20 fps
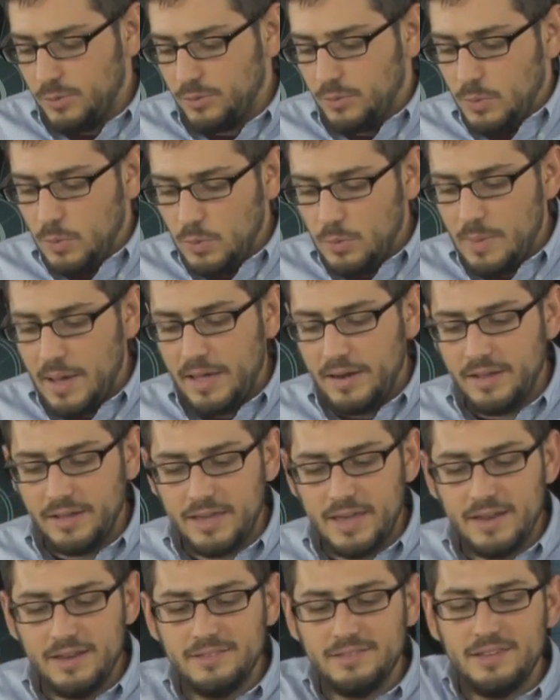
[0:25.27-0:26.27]
What's cool about it,
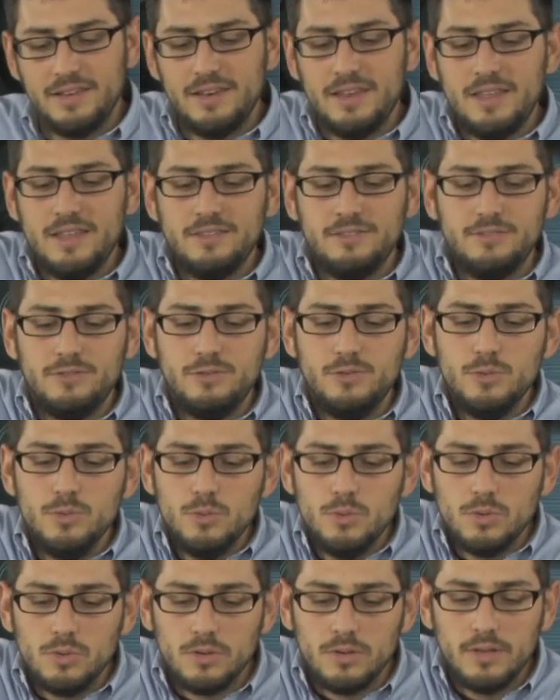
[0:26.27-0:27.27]
again, is that it is
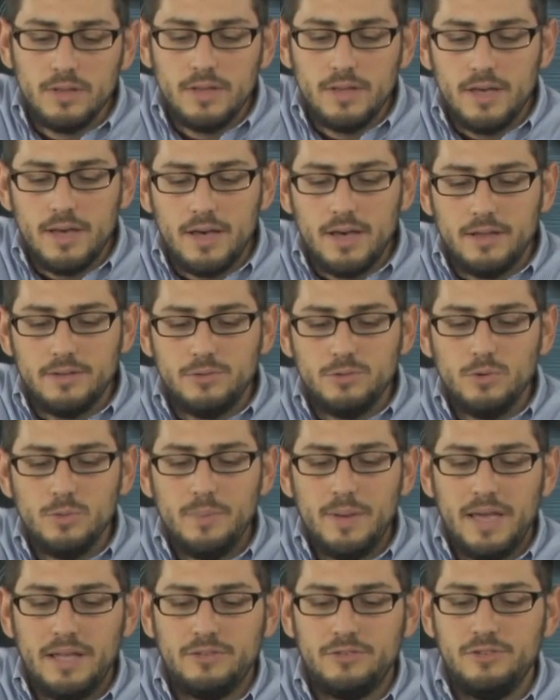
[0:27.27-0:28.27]
dual, uh, dual
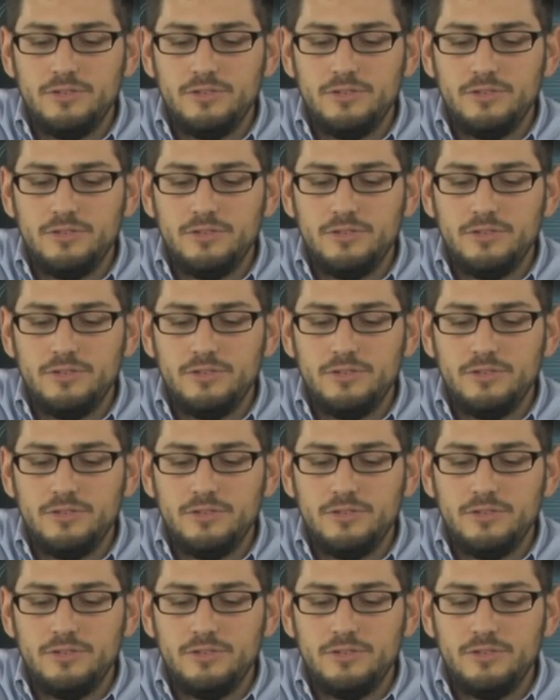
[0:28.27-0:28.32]
band.